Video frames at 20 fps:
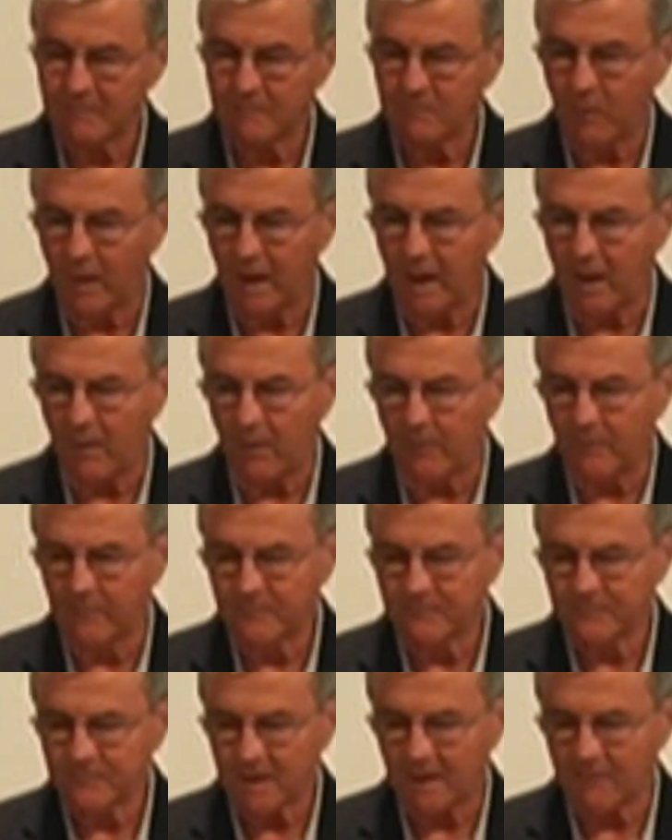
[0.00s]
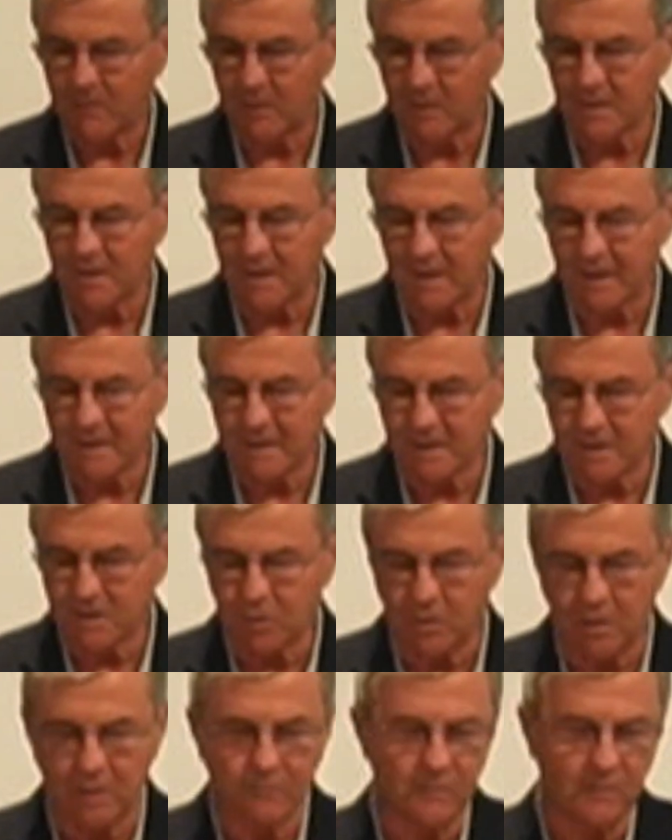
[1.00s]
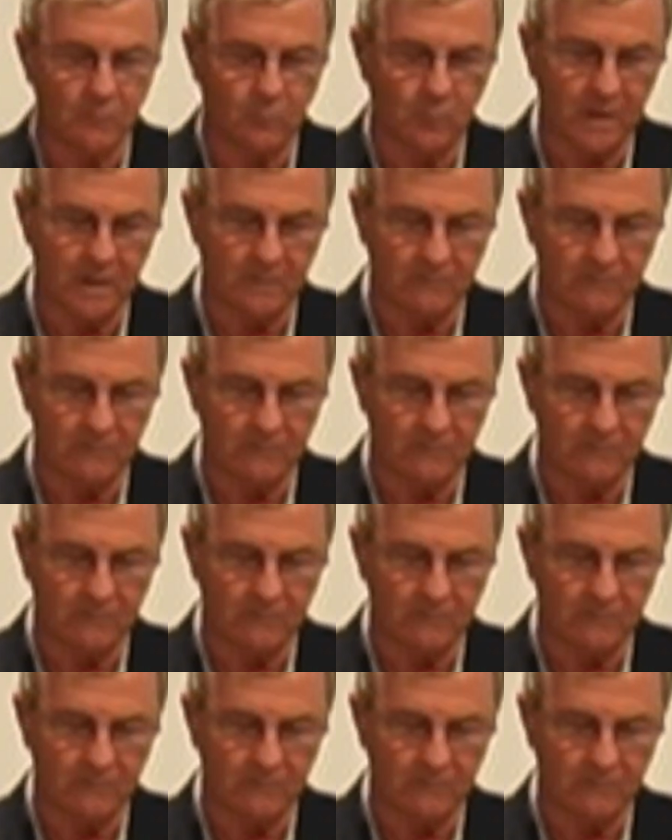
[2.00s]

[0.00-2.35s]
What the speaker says: Wow. I've heard of that in a term from one